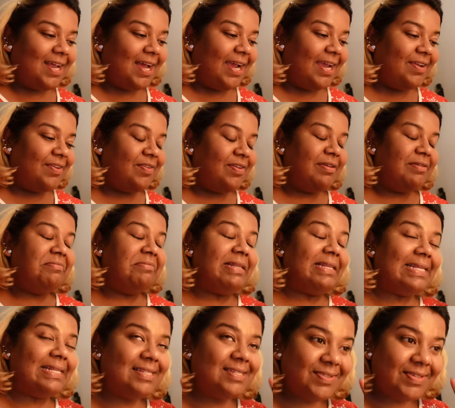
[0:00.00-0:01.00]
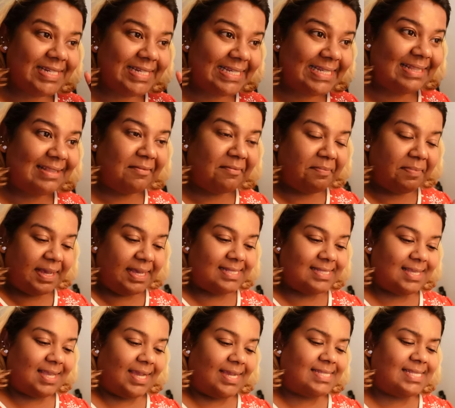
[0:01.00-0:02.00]
and eye cream. Literally the
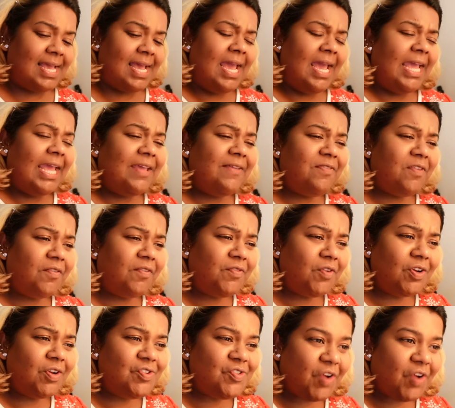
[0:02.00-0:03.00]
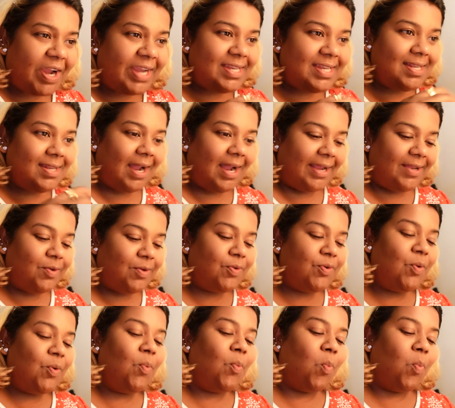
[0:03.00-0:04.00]
best, guys. If you have not tried it, I don't
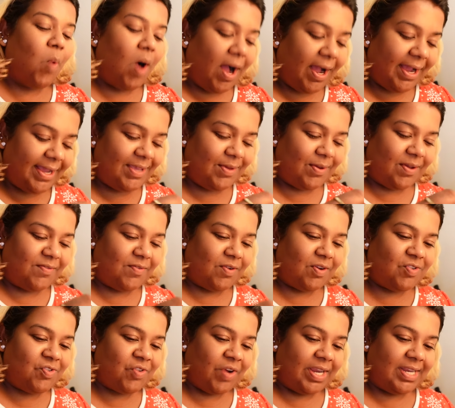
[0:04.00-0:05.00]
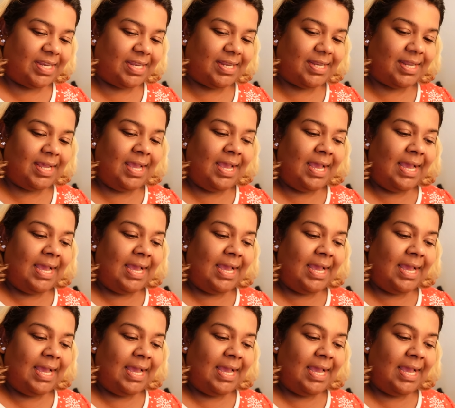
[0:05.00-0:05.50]
know why you have not tried it.